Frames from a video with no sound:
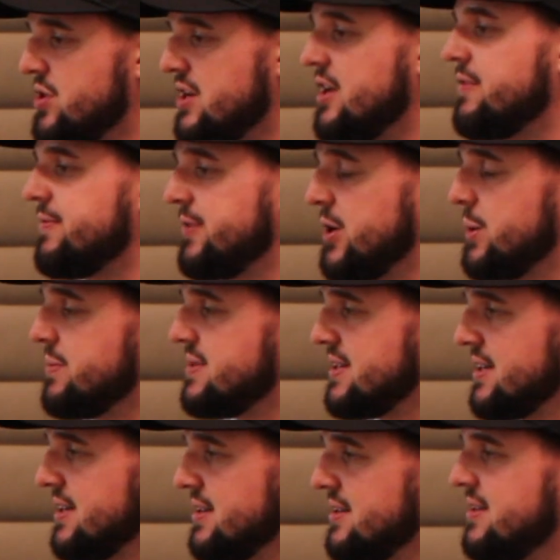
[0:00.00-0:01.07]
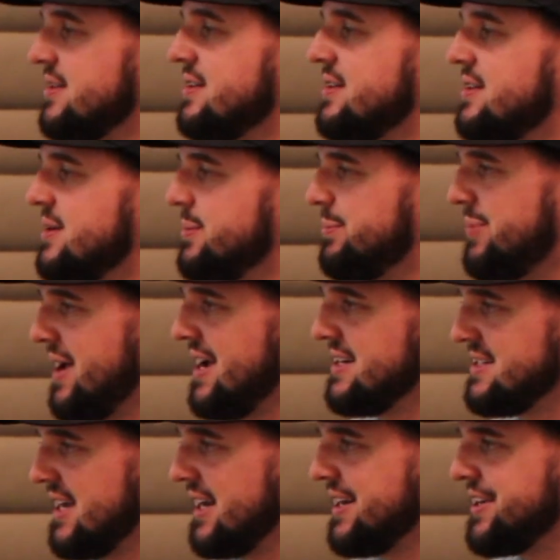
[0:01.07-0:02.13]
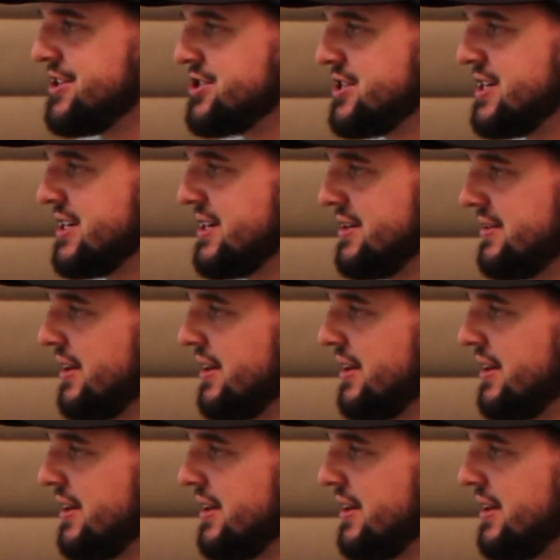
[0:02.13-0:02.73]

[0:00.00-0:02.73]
enough room to pay a technician and